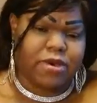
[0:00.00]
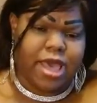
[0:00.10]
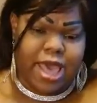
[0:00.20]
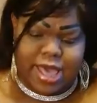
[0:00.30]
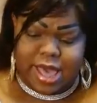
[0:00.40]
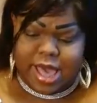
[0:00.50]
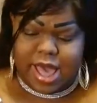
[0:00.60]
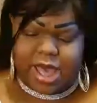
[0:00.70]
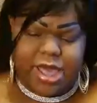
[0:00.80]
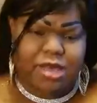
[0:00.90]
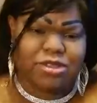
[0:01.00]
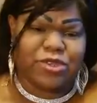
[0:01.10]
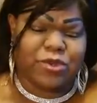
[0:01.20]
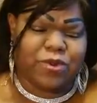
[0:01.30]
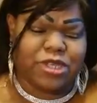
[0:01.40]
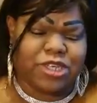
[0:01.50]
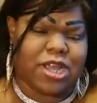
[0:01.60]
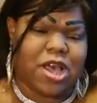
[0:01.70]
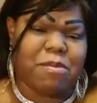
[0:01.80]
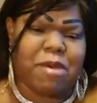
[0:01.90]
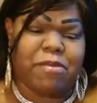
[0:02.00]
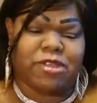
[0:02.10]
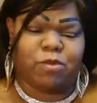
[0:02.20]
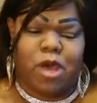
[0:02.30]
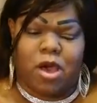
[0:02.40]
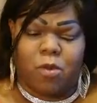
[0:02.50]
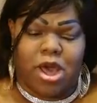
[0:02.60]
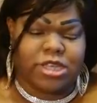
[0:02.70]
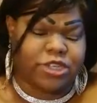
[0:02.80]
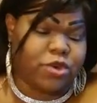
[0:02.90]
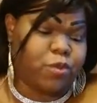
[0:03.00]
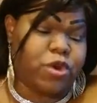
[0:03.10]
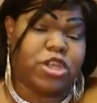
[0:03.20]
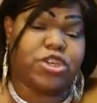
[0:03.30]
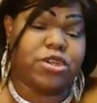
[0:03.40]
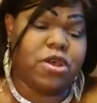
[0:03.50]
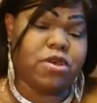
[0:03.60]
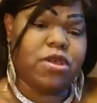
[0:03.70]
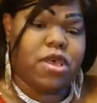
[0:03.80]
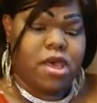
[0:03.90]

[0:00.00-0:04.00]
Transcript: Okay, how y'all doing? Check out my Miss Wild Watches original,